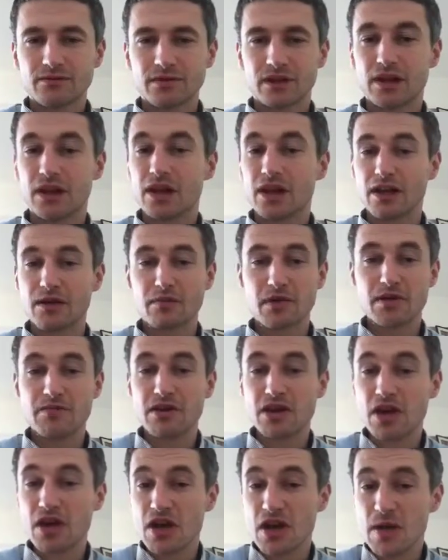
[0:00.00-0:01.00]
like
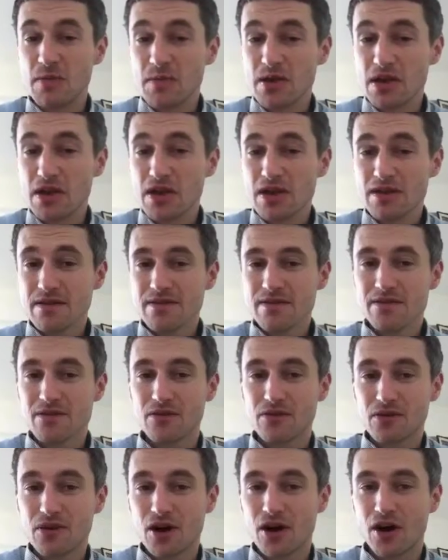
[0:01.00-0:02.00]
maybe a hippie,
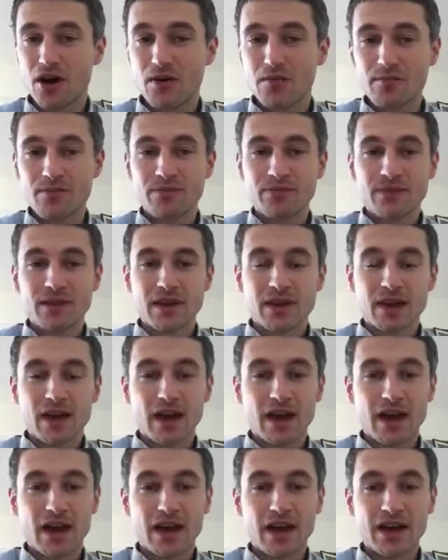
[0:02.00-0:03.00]

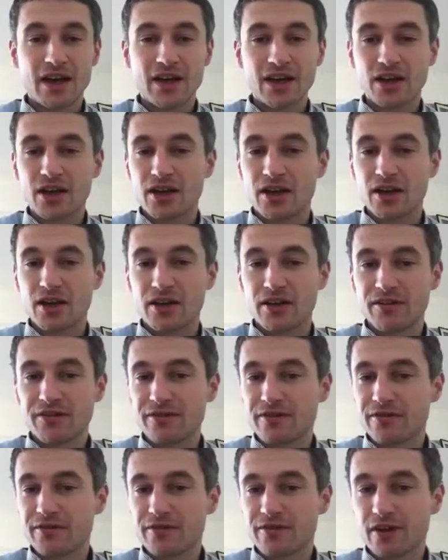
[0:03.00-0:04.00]
and a
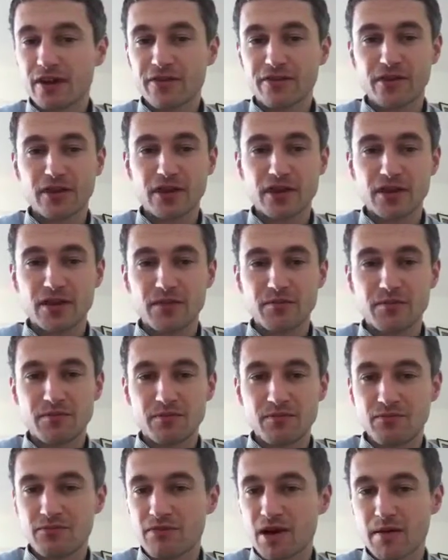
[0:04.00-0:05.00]
fluffy
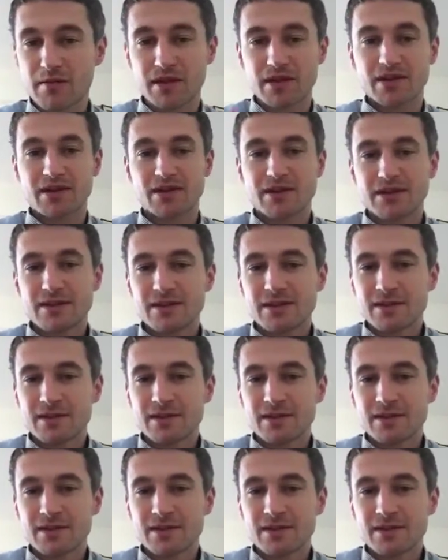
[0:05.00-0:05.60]
rabbit,